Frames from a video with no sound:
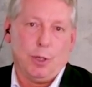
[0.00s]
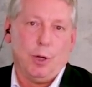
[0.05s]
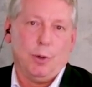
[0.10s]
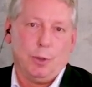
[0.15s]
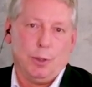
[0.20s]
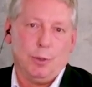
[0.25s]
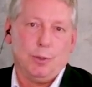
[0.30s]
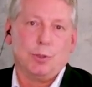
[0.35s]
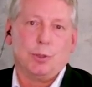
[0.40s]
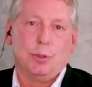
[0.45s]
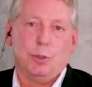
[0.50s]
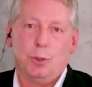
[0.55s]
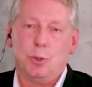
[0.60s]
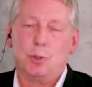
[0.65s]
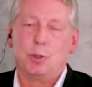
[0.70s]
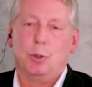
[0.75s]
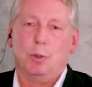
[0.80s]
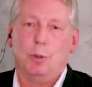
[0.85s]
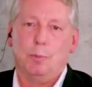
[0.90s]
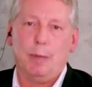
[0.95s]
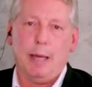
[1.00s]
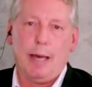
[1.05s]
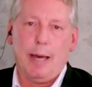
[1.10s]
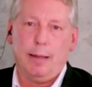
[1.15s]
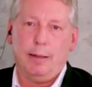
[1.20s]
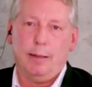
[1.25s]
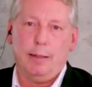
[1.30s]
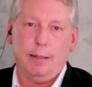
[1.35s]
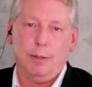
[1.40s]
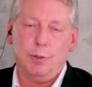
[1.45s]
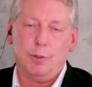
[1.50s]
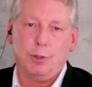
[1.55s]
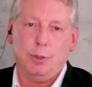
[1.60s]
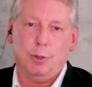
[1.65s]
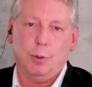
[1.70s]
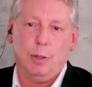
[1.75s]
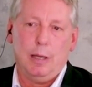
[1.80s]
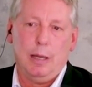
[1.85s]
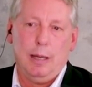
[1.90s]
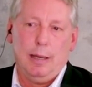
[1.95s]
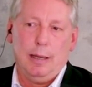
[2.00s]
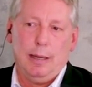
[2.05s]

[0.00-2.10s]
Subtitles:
token solution will be added into.